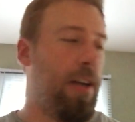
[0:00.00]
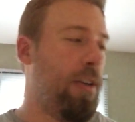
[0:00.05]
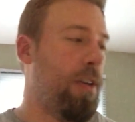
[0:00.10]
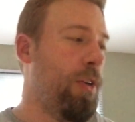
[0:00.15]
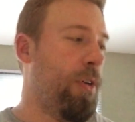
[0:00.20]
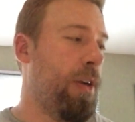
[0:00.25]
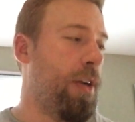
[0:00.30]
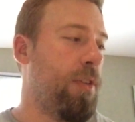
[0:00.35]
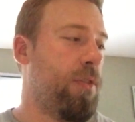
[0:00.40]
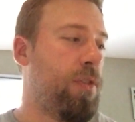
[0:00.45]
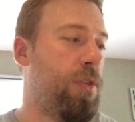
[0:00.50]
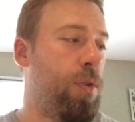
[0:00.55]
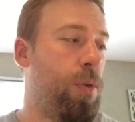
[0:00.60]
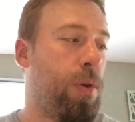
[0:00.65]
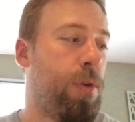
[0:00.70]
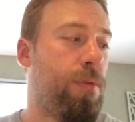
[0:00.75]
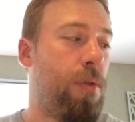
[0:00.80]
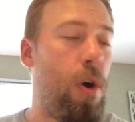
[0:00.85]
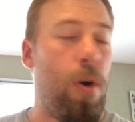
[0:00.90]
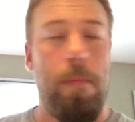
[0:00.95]
You can also do a
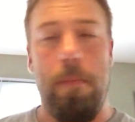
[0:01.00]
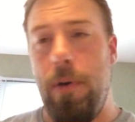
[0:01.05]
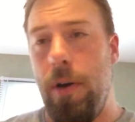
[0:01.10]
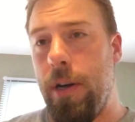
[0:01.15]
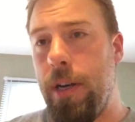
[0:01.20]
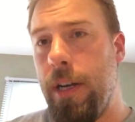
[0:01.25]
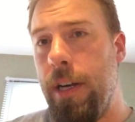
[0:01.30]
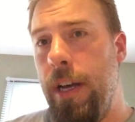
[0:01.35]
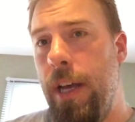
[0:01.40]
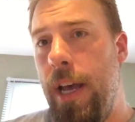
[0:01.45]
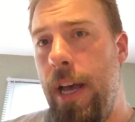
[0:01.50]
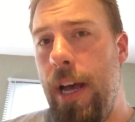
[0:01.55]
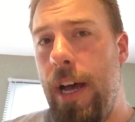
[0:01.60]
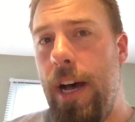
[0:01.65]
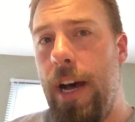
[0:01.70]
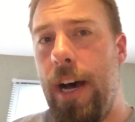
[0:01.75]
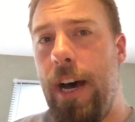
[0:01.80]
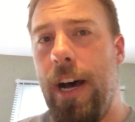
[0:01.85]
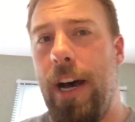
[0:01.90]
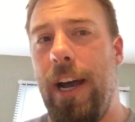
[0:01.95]
Chromebook.
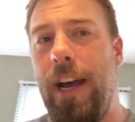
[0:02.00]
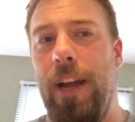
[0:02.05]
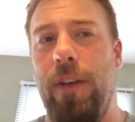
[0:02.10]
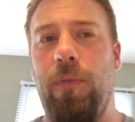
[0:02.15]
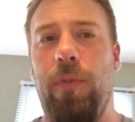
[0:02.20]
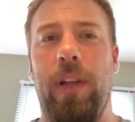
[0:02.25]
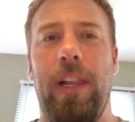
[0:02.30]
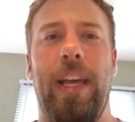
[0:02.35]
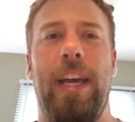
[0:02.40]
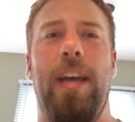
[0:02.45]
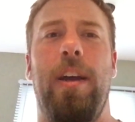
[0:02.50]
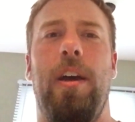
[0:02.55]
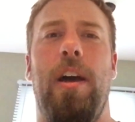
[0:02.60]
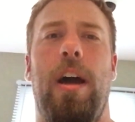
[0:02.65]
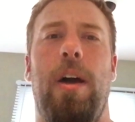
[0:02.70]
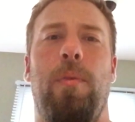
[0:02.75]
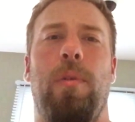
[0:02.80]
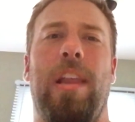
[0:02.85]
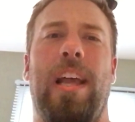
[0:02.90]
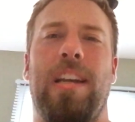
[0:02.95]
And really,
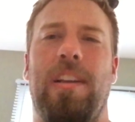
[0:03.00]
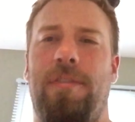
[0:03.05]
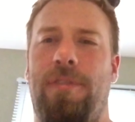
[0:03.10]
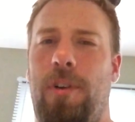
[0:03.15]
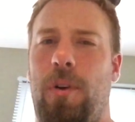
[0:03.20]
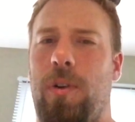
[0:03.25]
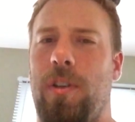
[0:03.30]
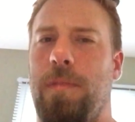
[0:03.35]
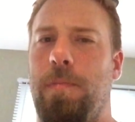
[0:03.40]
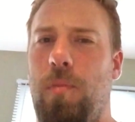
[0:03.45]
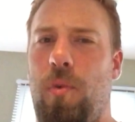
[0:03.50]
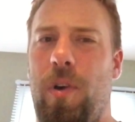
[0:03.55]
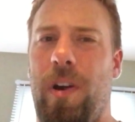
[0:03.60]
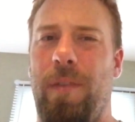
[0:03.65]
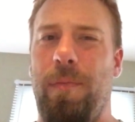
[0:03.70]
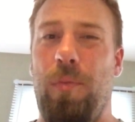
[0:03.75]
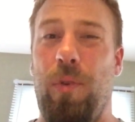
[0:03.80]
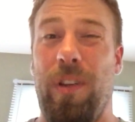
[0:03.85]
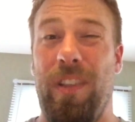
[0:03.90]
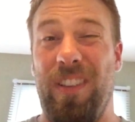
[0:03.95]
I would like to focus more
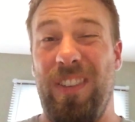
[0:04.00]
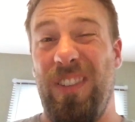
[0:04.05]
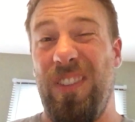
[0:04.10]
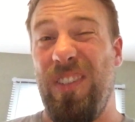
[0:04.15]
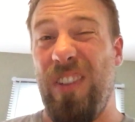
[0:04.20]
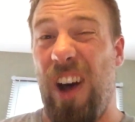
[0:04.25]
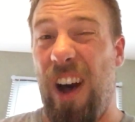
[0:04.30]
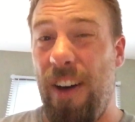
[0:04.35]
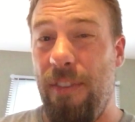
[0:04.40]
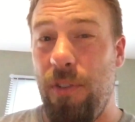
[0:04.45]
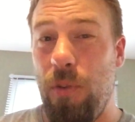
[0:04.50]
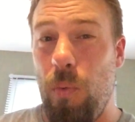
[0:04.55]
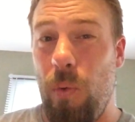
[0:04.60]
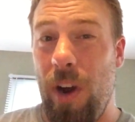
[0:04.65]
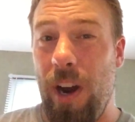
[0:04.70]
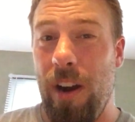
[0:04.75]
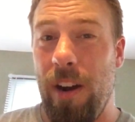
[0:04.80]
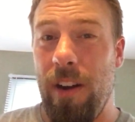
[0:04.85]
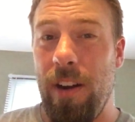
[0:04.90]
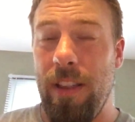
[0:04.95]
on the
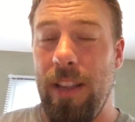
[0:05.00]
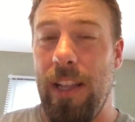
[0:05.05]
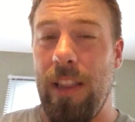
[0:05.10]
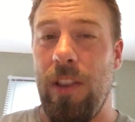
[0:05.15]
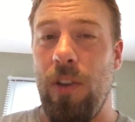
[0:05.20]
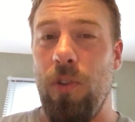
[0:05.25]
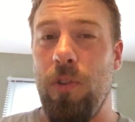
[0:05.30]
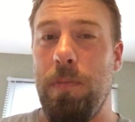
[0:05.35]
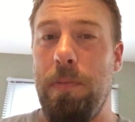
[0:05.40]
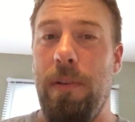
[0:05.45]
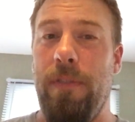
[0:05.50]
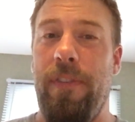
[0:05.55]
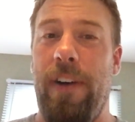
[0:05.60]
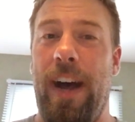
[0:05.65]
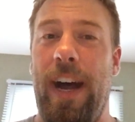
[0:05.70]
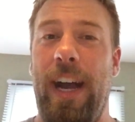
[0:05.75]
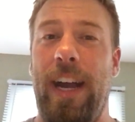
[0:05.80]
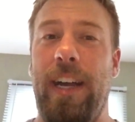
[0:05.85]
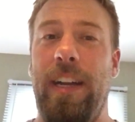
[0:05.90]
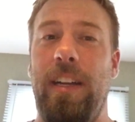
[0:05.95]
software that those
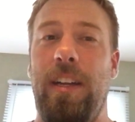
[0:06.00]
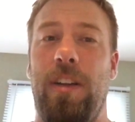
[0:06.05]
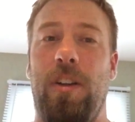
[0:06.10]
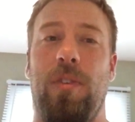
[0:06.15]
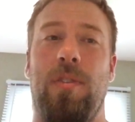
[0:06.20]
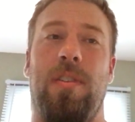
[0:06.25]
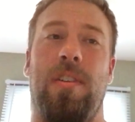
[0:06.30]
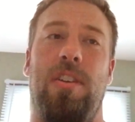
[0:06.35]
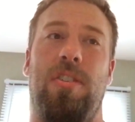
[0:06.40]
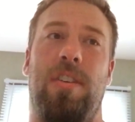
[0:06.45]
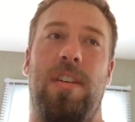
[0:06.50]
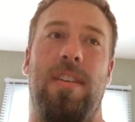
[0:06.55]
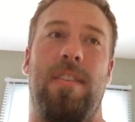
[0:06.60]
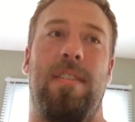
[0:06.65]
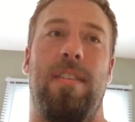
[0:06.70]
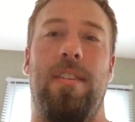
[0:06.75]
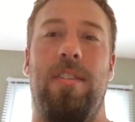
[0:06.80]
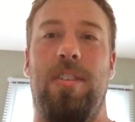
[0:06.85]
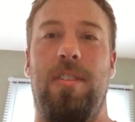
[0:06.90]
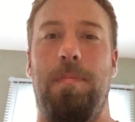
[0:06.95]
provide, such
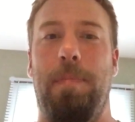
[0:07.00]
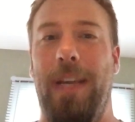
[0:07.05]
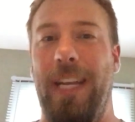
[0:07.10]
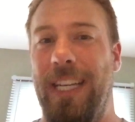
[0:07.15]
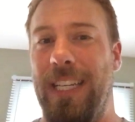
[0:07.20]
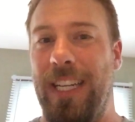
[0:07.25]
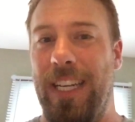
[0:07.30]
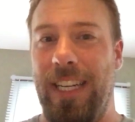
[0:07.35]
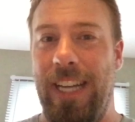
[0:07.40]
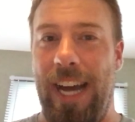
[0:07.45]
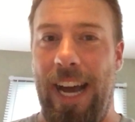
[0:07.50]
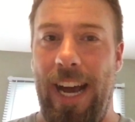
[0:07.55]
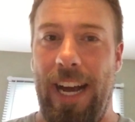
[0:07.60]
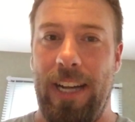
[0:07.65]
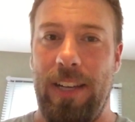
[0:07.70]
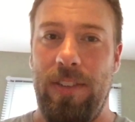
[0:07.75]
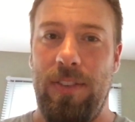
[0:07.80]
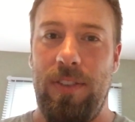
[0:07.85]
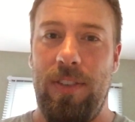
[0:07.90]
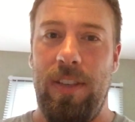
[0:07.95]
as the
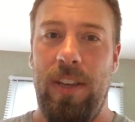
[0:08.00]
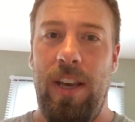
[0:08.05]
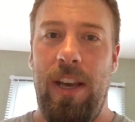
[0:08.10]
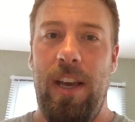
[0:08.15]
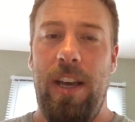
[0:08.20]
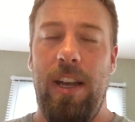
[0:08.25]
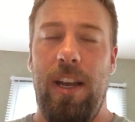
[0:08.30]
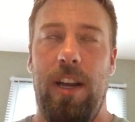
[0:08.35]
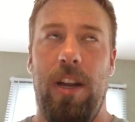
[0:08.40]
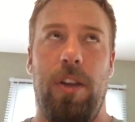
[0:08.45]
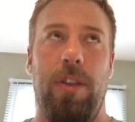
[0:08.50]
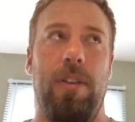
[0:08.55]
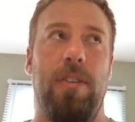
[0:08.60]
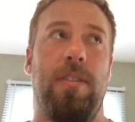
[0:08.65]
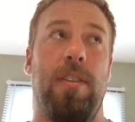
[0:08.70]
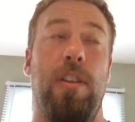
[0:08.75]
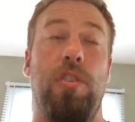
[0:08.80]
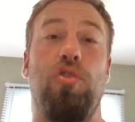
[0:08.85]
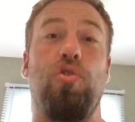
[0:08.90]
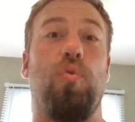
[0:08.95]
speak-to-text.
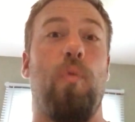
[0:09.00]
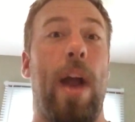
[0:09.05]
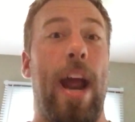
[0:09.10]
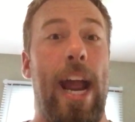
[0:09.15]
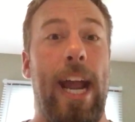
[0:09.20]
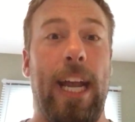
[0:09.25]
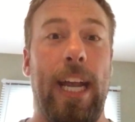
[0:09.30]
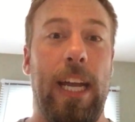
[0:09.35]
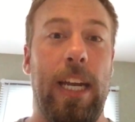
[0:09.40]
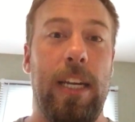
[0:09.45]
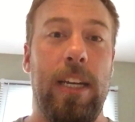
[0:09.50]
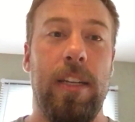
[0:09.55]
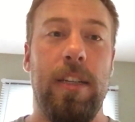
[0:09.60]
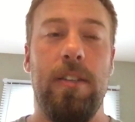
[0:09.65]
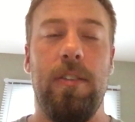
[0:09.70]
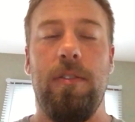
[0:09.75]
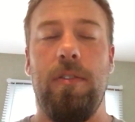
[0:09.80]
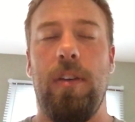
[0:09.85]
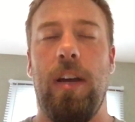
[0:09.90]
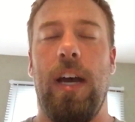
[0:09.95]
There's the Dragon,
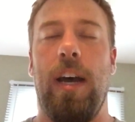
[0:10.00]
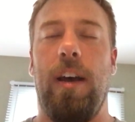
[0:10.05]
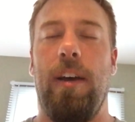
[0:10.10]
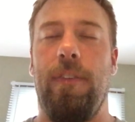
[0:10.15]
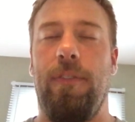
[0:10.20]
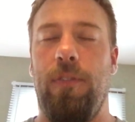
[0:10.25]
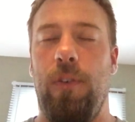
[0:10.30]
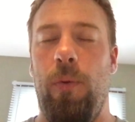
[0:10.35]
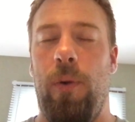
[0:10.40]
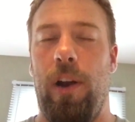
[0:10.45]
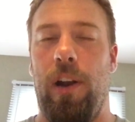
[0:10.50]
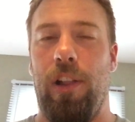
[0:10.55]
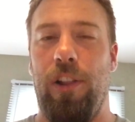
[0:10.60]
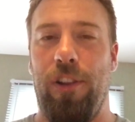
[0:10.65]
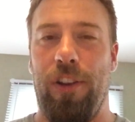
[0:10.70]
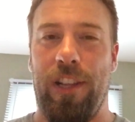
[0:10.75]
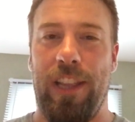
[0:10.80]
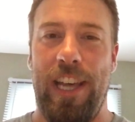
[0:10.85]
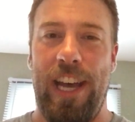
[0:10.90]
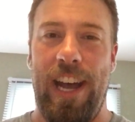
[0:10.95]
if you want to
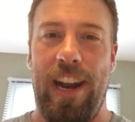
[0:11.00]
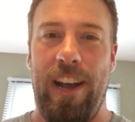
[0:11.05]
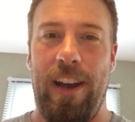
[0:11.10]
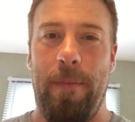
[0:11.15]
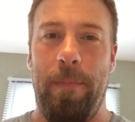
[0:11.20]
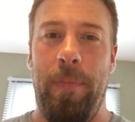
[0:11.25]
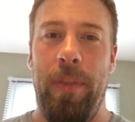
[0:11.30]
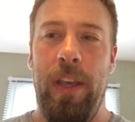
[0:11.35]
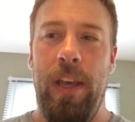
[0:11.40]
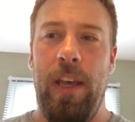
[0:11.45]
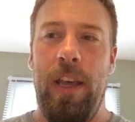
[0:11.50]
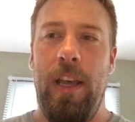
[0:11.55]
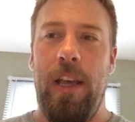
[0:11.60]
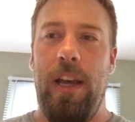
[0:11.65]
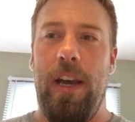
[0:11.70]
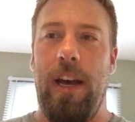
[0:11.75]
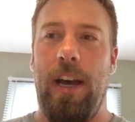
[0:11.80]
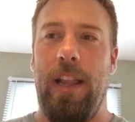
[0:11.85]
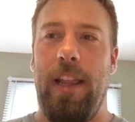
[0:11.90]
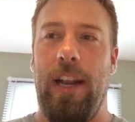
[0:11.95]
look that up,
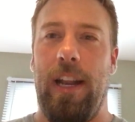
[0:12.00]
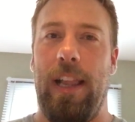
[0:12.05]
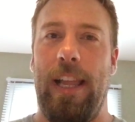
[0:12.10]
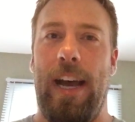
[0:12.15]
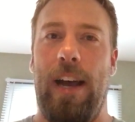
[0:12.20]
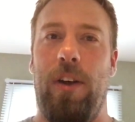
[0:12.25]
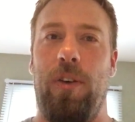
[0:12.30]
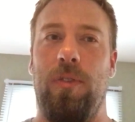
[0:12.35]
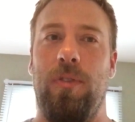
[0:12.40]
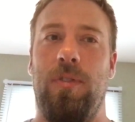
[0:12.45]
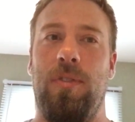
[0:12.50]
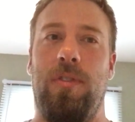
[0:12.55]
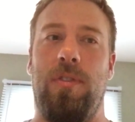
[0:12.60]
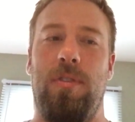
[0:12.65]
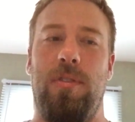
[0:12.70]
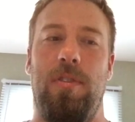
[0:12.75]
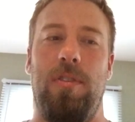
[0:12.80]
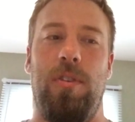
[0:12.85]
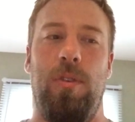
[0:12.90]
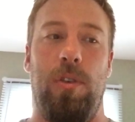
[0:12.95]
that
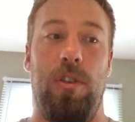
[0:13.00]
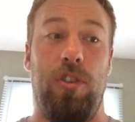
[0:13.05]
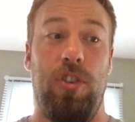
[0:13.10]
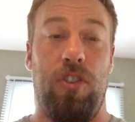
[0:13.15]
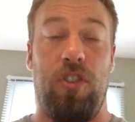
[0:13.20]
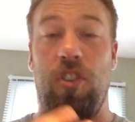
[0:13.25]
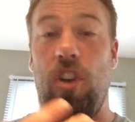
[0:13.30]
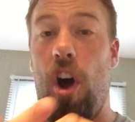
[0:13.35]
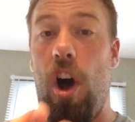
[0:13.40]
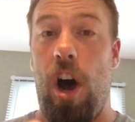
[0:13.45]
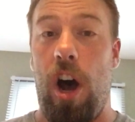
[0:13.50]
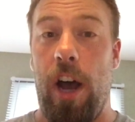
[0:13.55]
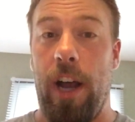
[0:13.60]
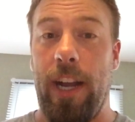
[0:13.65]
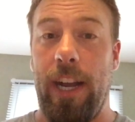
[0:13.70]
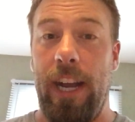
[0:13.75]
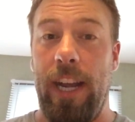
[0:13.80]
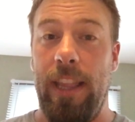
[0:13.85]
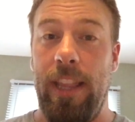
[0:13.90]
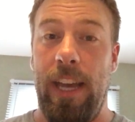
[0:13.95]
allows you to just
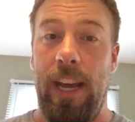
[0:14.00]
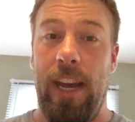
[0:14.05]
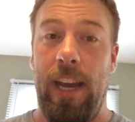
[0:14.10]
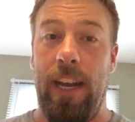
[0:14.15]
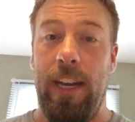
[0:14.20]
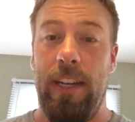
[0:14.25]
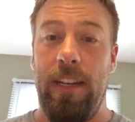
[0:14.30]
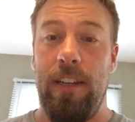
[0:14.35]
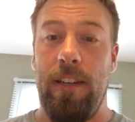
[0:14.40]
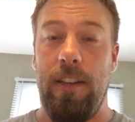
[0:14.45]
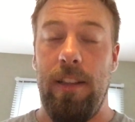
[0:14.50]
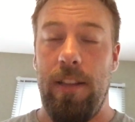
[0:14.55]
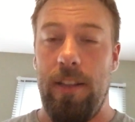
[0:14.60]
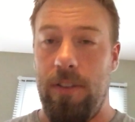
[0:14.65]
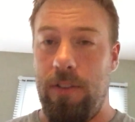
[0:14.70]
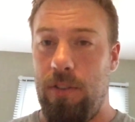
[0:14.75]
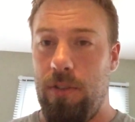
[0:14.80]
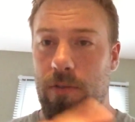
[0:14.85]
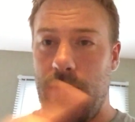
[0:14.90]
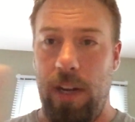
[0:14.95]
talk, and then the
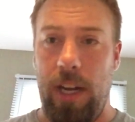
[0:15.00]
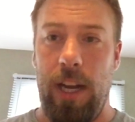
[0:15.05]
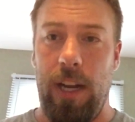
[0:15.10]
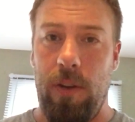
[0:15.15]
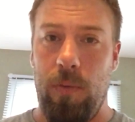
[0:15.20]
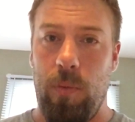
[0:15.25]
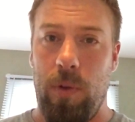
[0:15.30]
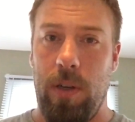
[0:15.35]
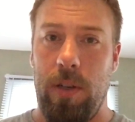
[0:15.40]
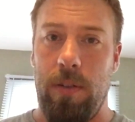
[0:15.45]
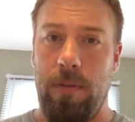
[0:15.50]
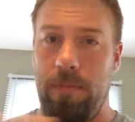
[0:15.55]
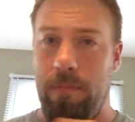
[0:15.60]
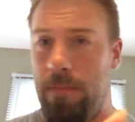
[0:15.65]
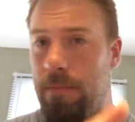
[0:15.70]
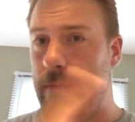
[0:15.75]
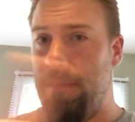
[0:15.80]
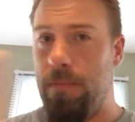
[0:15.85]
screen will